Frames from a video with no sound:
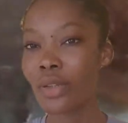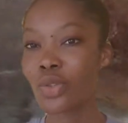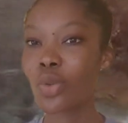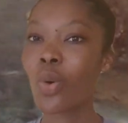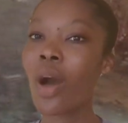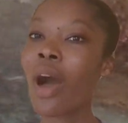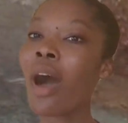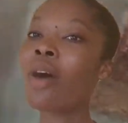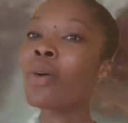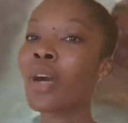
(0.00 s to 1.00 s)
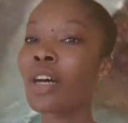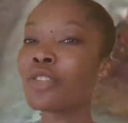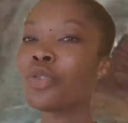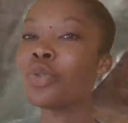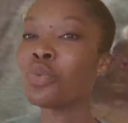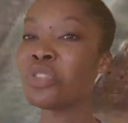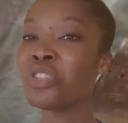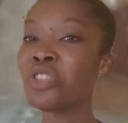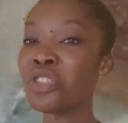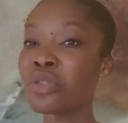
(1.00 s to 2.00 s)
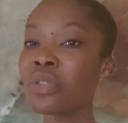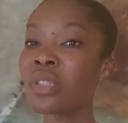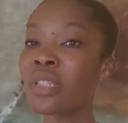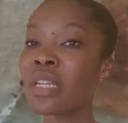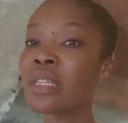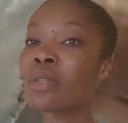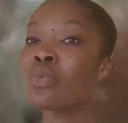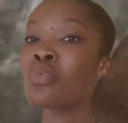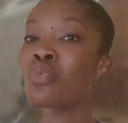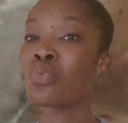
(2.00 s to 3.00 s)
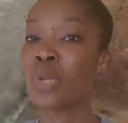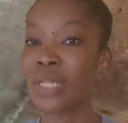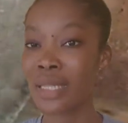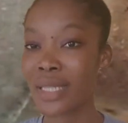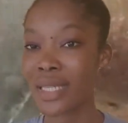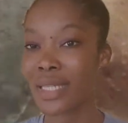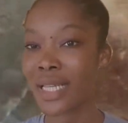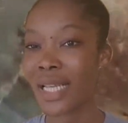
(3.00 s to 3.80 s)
So how can you reduce this waste?